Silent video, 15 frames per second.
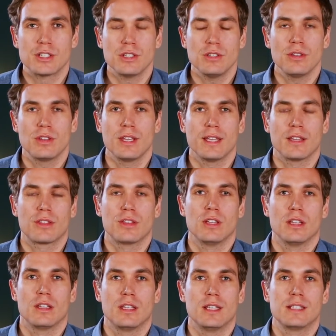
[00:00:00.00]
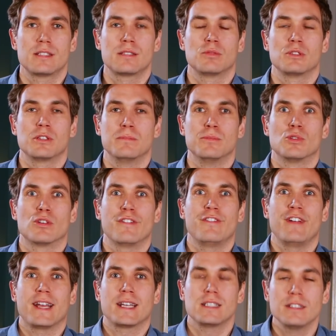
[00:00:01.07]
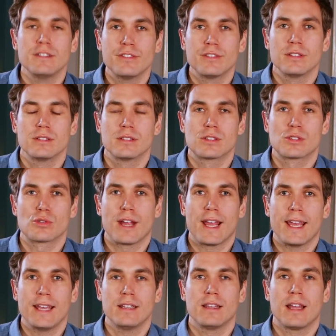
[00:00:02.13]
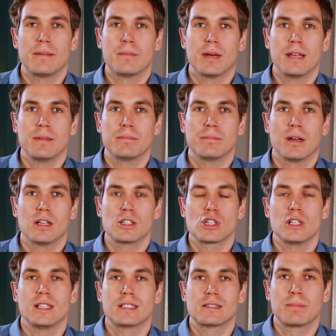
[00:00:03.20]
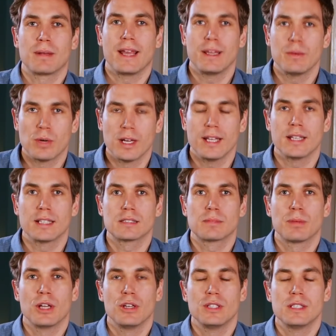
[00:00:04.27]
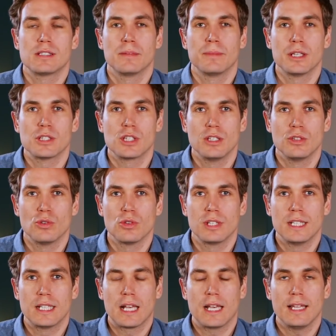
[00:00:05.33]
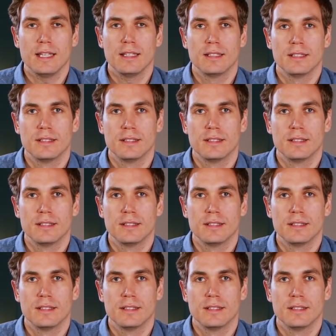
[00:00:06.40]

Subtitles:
Do you think that this was a more effective strain and that might partially explain why it exploded so much in northern Italy?